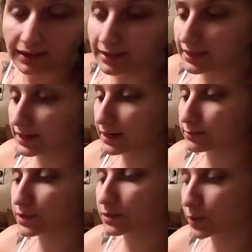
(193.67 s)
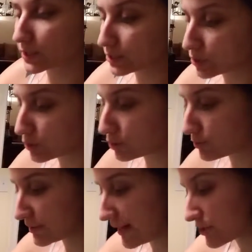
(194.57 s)
And then I'm going
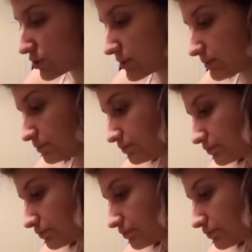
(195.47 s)
to attach them.